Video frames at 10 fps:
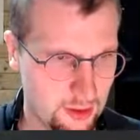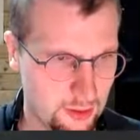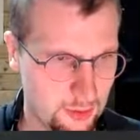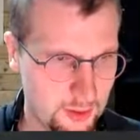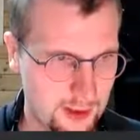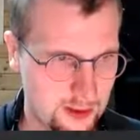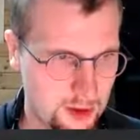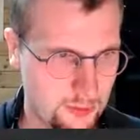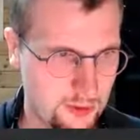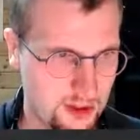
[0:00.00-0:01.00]
reflex
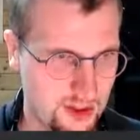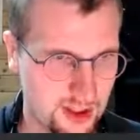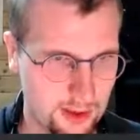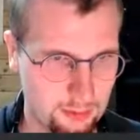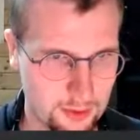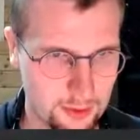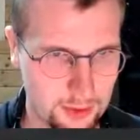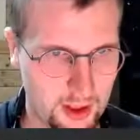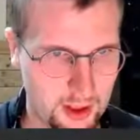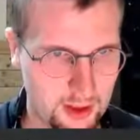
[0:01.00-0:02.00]
servant is set up.
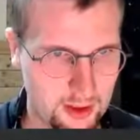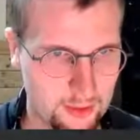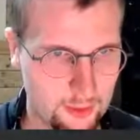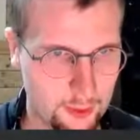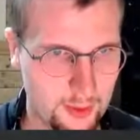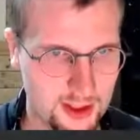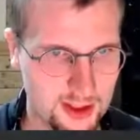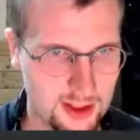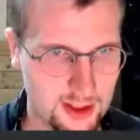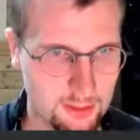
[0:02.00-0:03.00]
And the form action
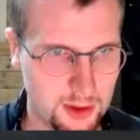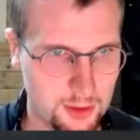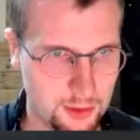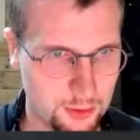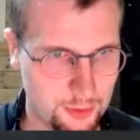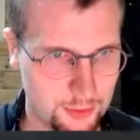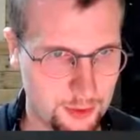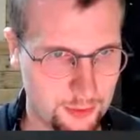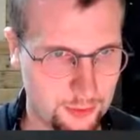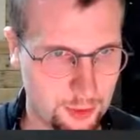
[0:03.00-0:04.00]
can be used to control the
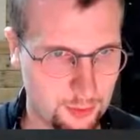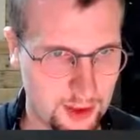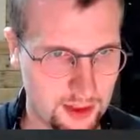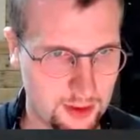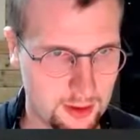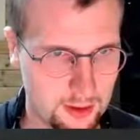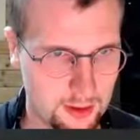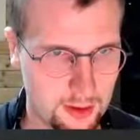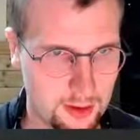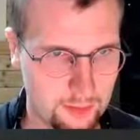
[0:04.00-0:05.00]
form, like
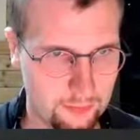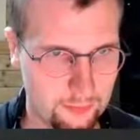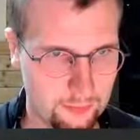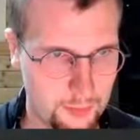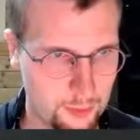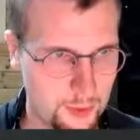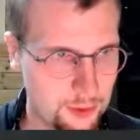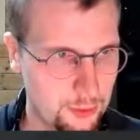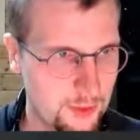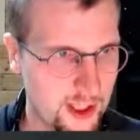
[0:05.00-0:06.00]
when to
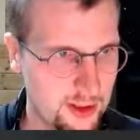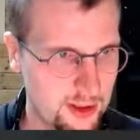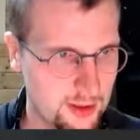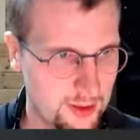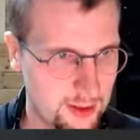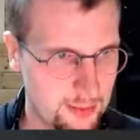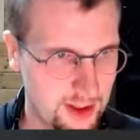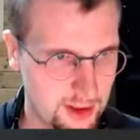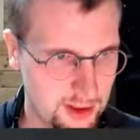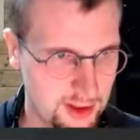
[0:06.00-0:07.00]
fire this event
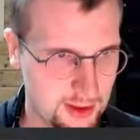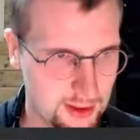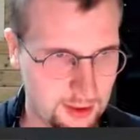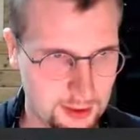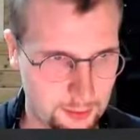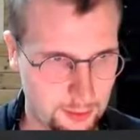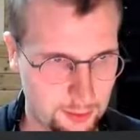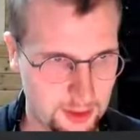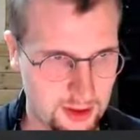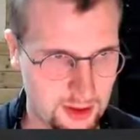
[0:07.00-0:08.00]
basically, which will be
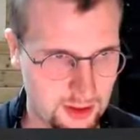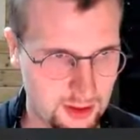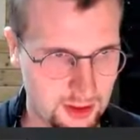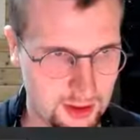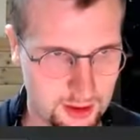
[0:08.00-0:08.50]
this thing.